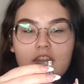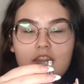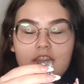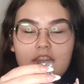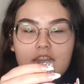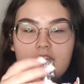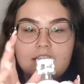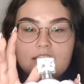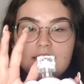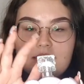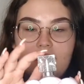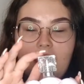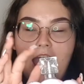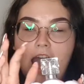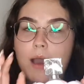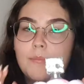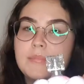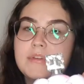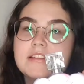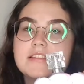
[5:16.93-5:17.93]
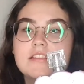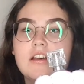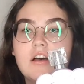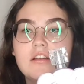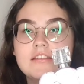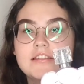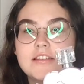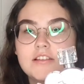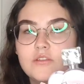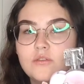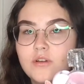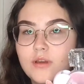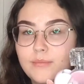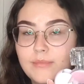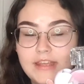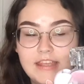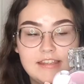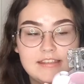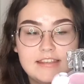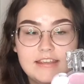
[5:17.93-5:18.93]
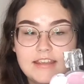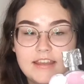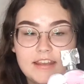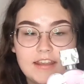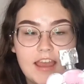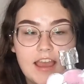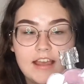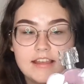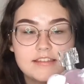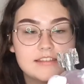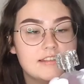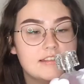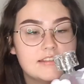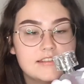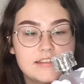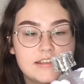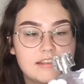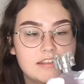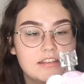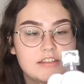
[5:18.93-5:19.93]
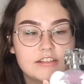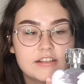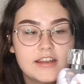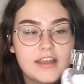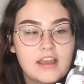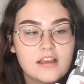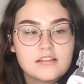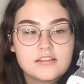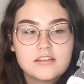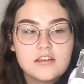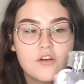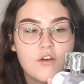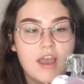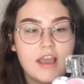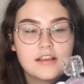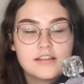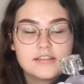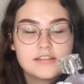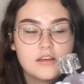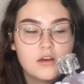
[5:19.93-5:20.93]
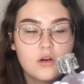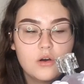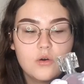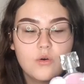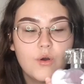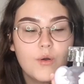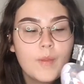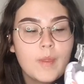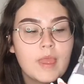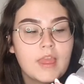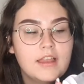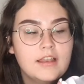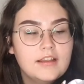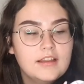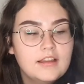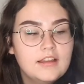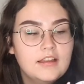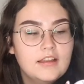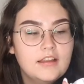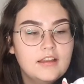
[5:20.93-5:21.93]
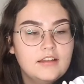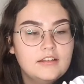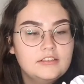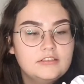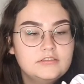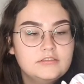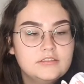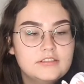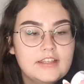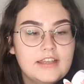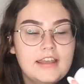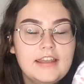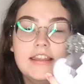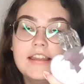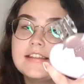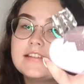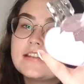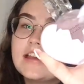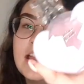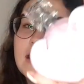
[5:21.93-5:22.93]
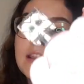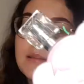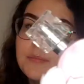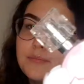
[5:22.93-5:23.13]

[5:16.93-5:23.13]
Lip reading: the cap is also amazing. It has the signature XOXO. It is a